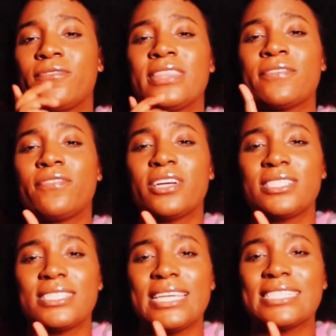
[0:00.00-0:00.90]
the
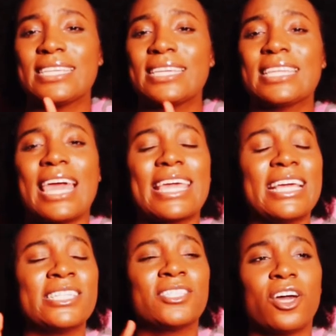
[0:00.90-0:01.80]
first season, like,
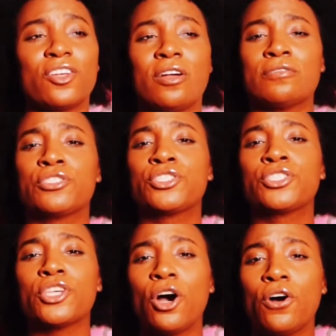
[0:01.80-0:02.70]
it started off
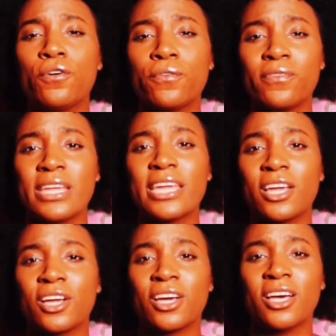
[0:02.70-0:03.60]
so
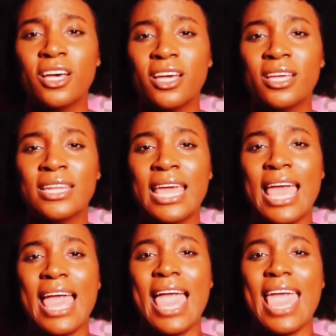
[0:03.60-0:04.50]
freaking good,
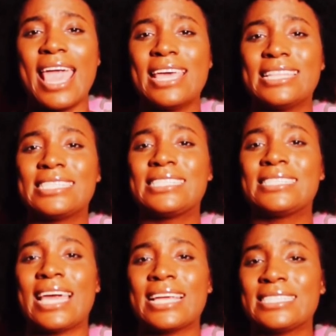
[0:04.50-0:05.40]
and the
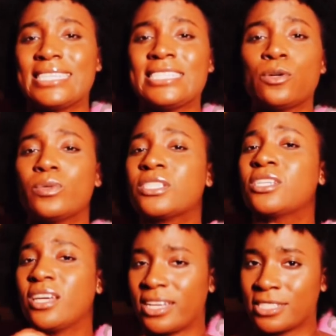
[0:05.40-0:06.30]
second season was
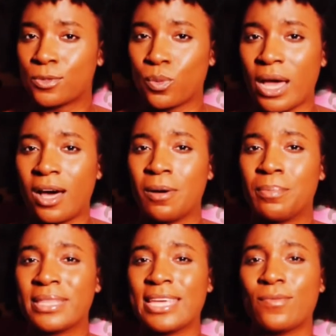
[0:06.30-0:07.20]
good as well,
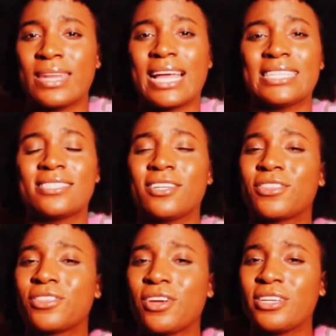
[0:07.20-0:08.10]
but then when it got to the
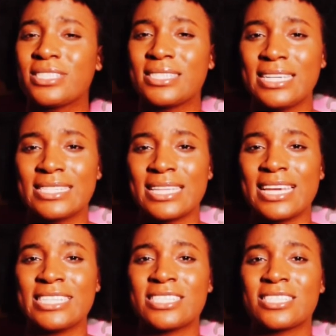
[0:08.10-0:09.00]
third season,
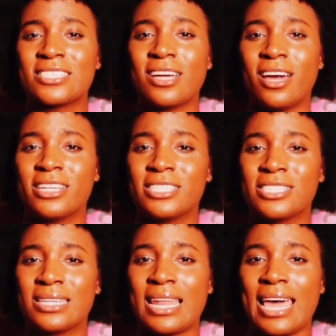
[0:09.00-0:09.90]
it just started
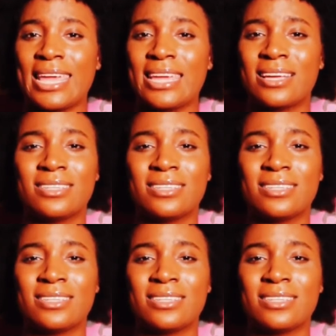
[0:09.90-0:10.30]
to like